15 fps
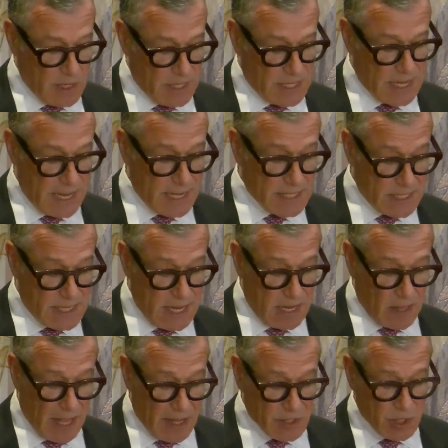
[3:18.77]
TST
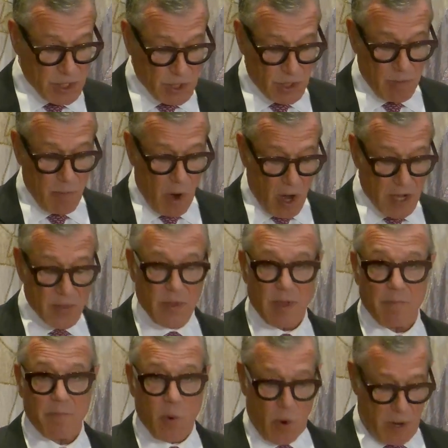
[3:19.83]
allows us to mark the
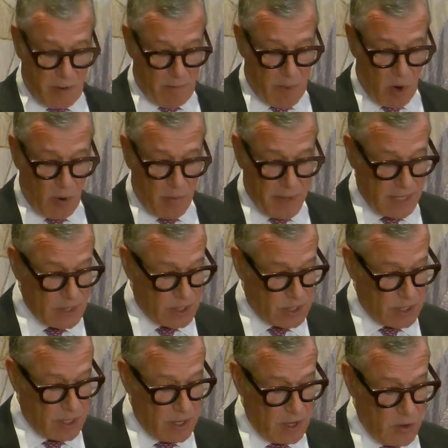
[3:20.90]
important moments,
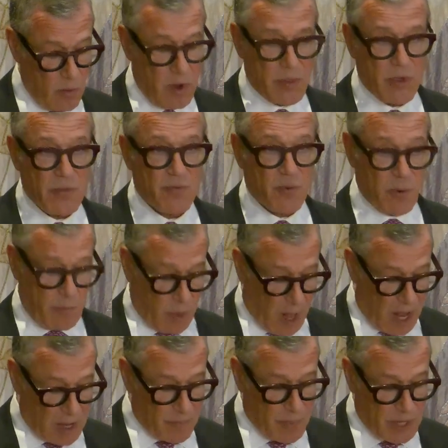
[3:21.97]
whether through
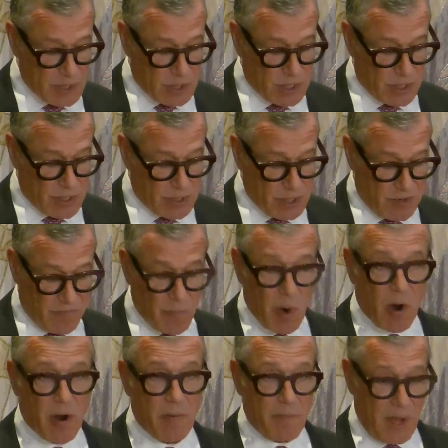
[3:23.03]
blockbusters of
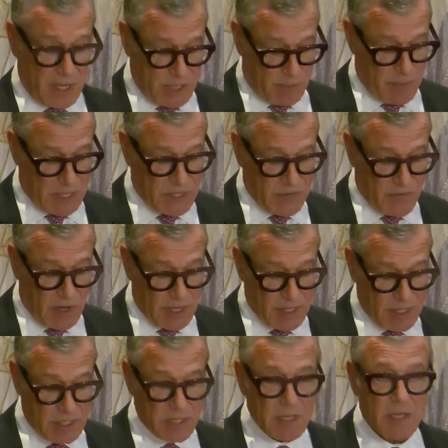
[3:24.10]
bar and bas
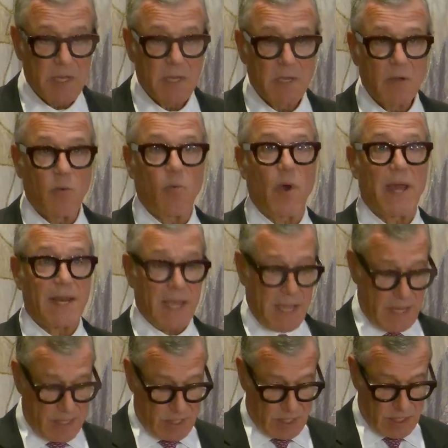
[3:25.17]
mitzvahs,
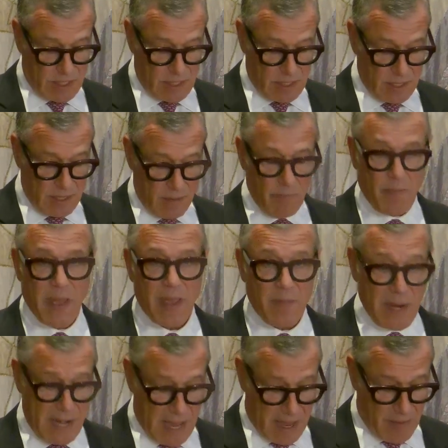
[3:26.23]
weddings,
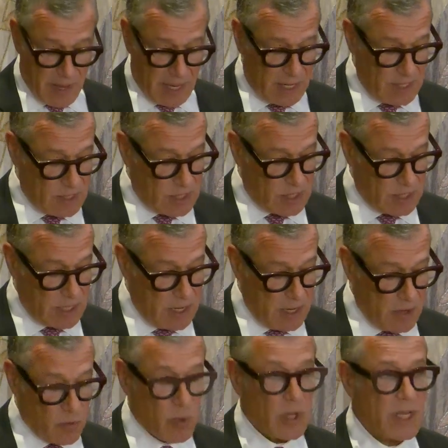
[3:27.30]
baby namings,
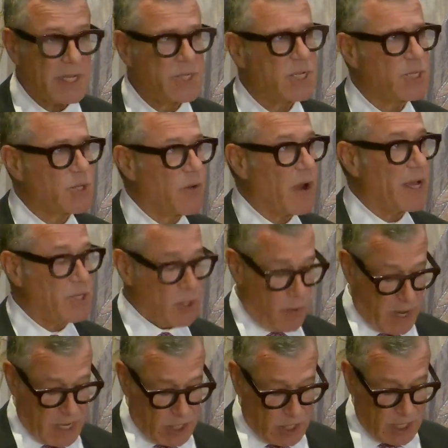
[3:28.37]
religious
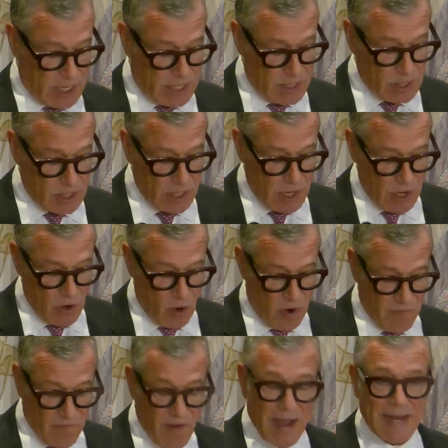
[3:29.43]
graduations, or
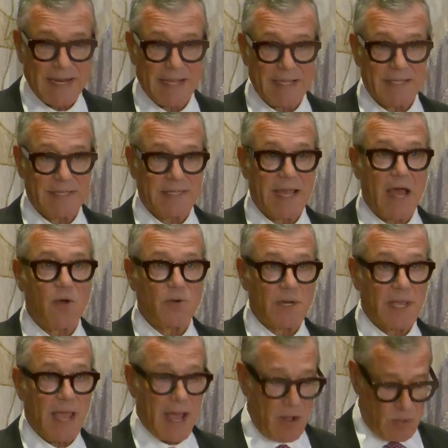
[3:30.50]
finding
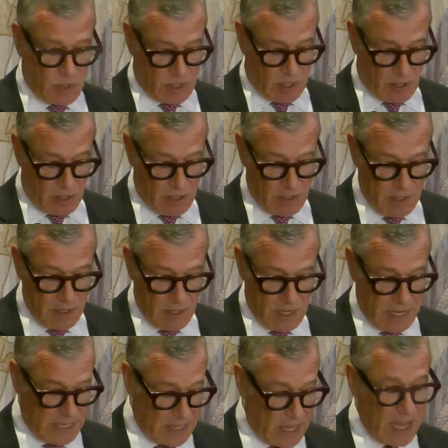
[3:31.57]
sound counsel
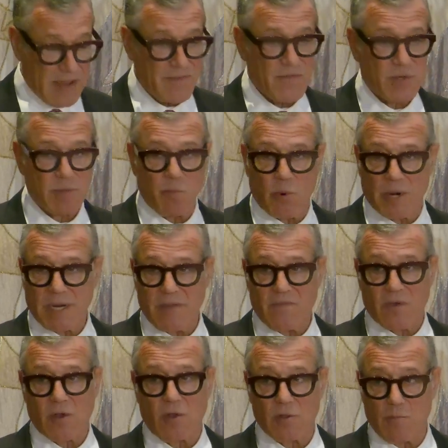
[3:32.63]
in life's more
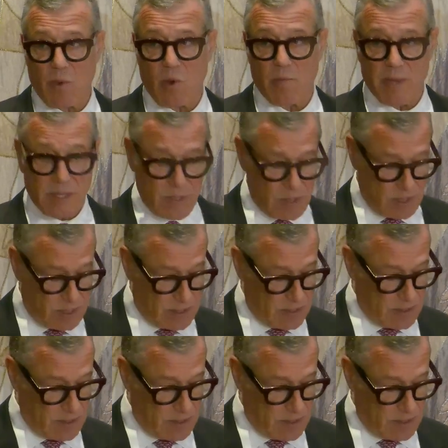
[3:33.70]
difficult moments.